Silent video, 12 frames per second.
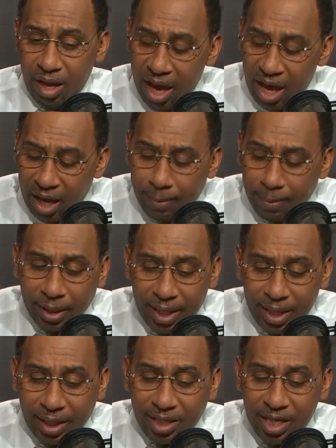and I'm
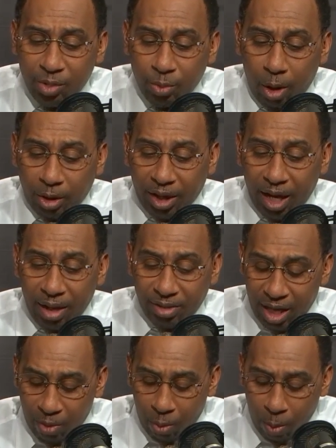looking at these
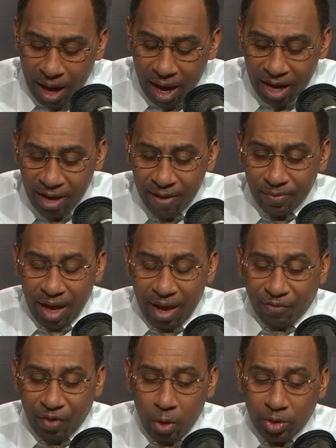workouts and the way
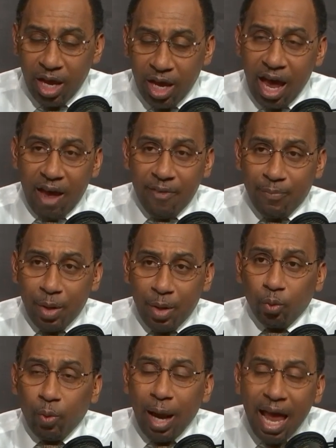that folks have
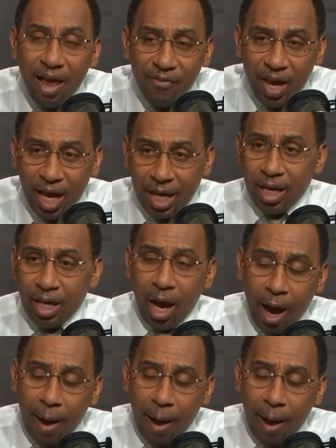been raving